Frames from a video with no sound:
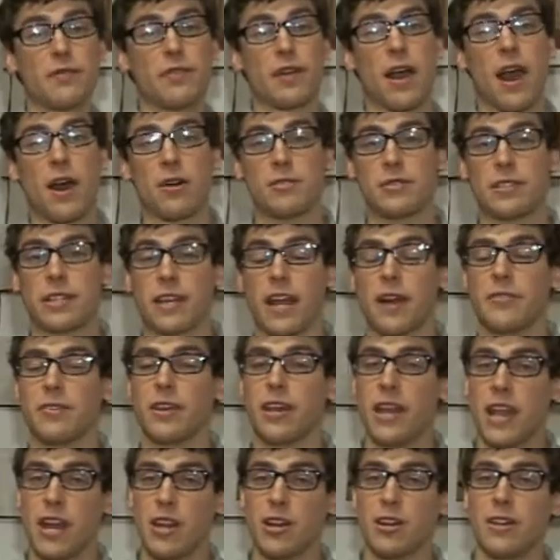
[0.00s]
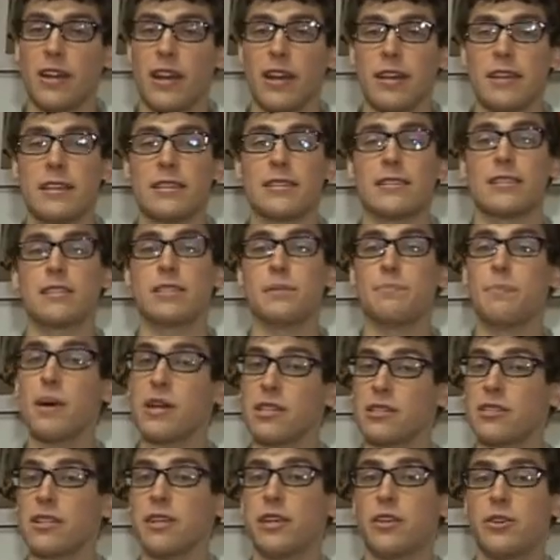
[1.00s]
for housing on the internet is
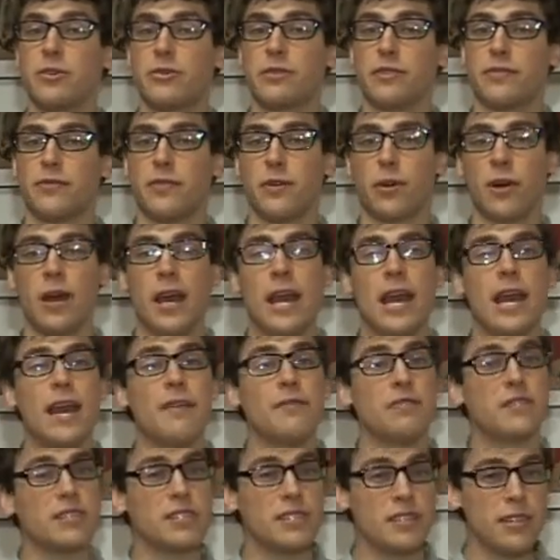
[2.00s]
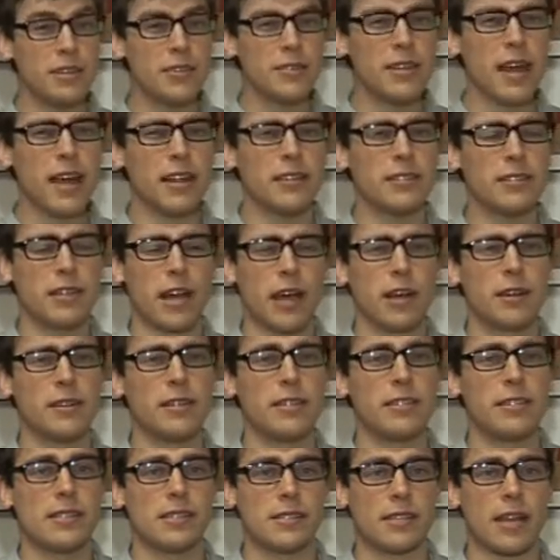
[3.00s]
especially useful if you're still not
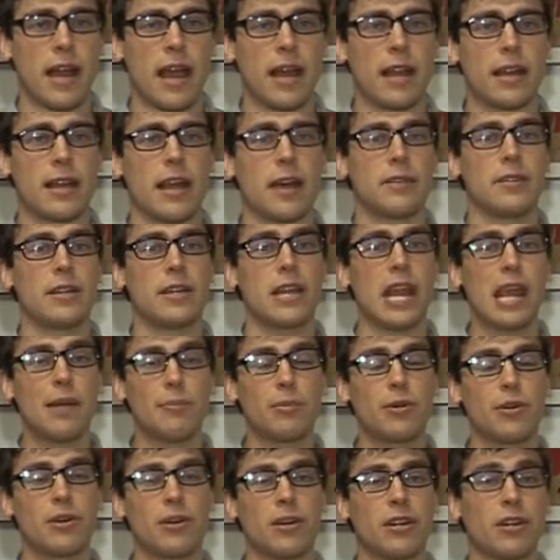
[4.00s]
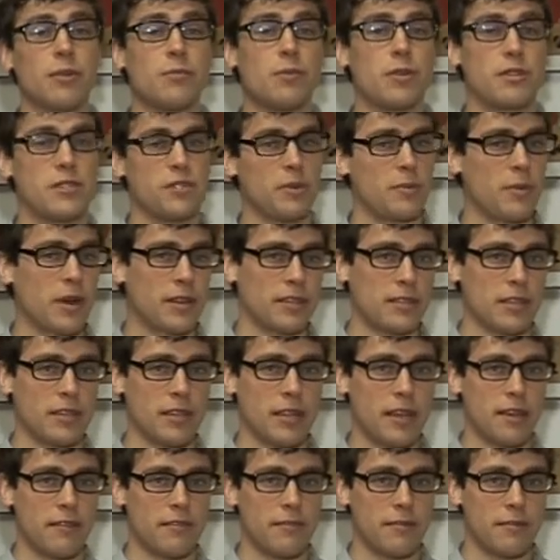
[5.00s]
entirely decided on the neighborhood in which you want to
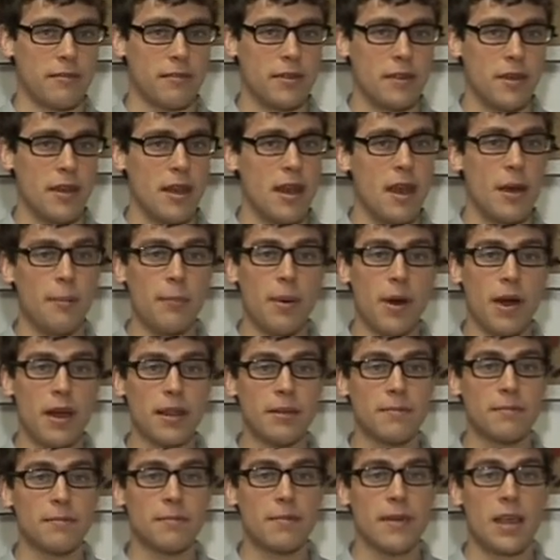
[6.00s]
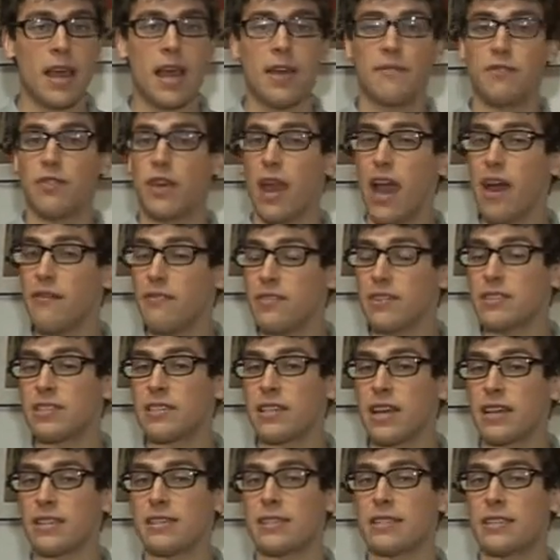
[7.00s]
live. But if you have your
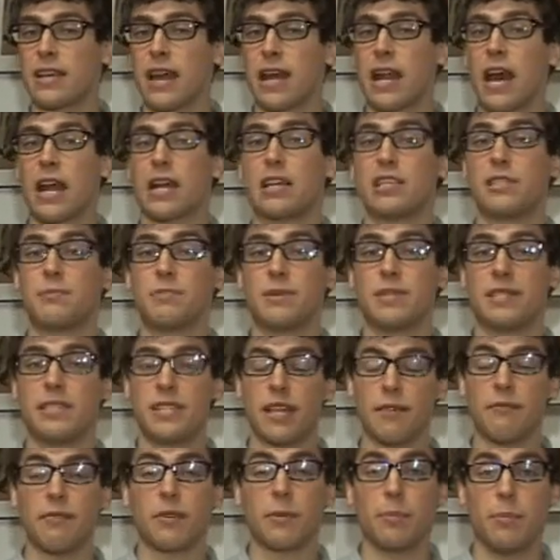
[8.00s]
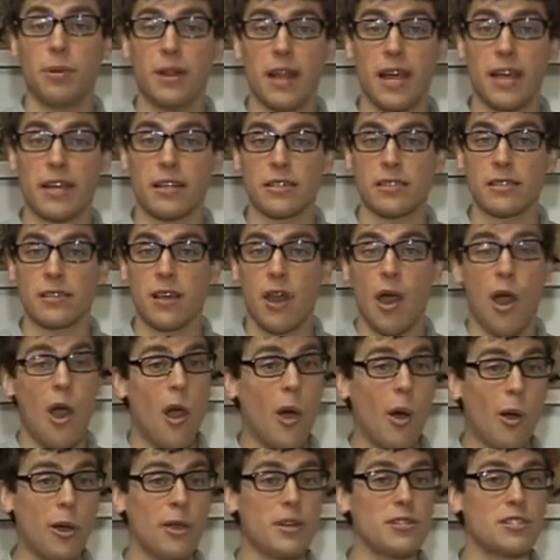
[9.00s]
sights set on a specific place,
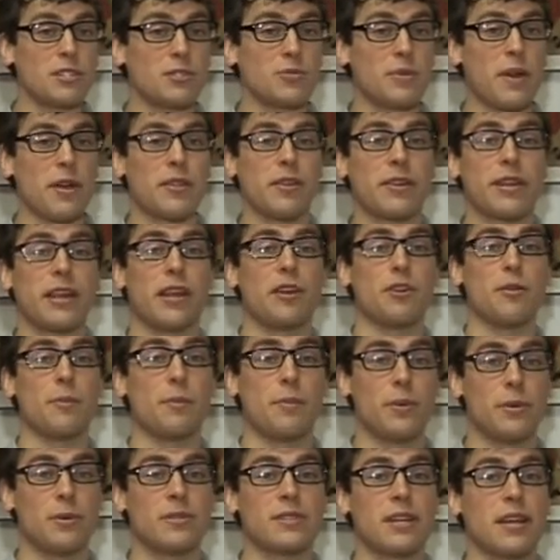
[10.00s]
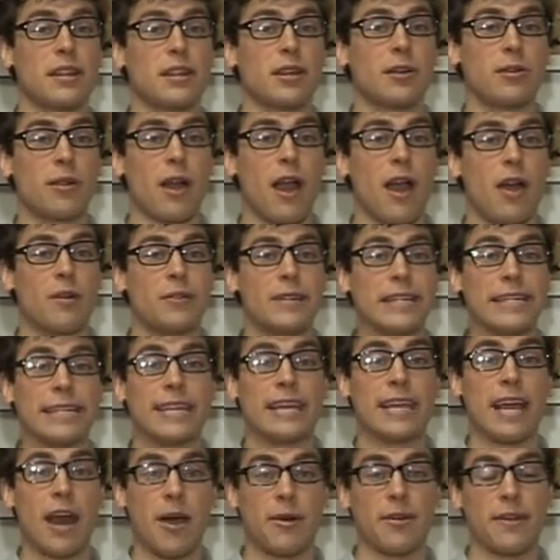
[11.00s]
or you'd just rather get your boots on the ground and
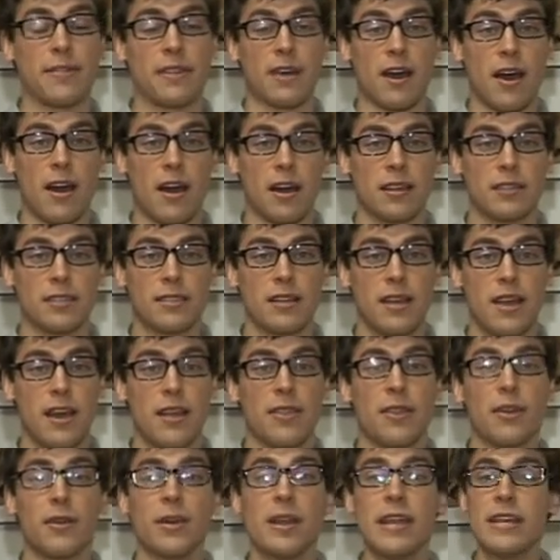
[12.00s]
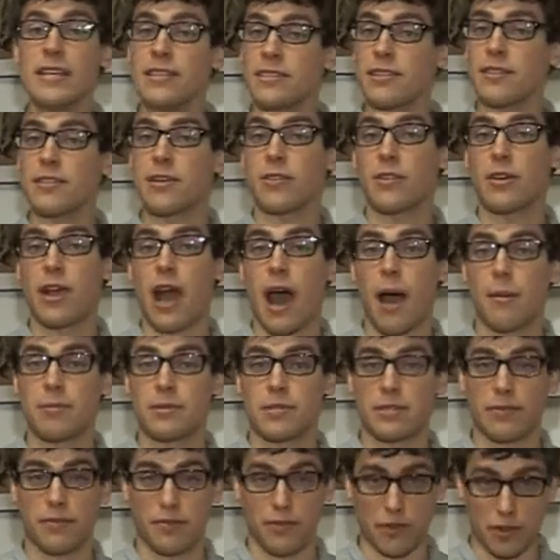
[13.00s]
get out on the hunt, there is another
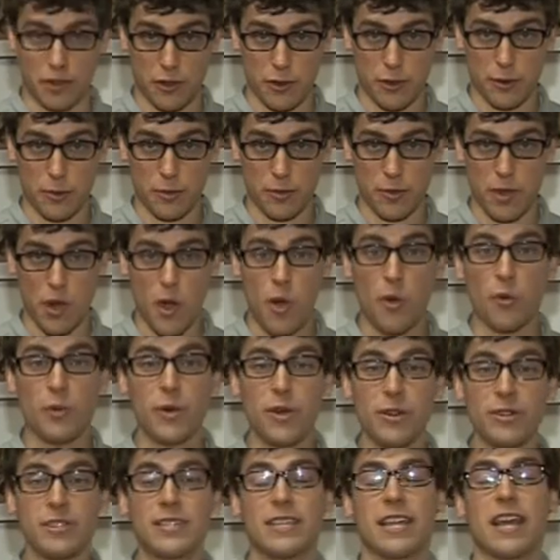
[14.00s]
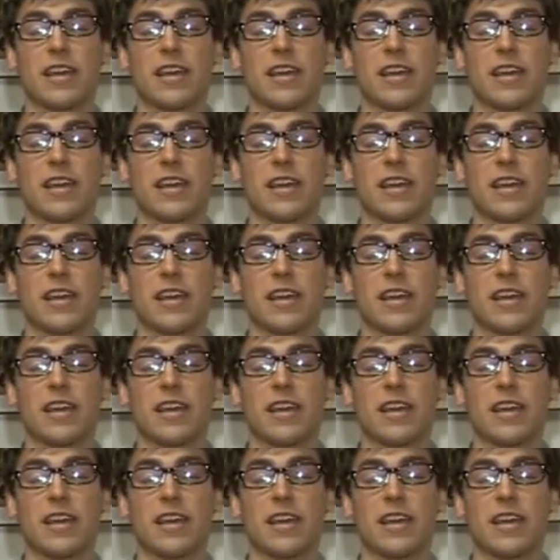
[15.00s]
option for you: realty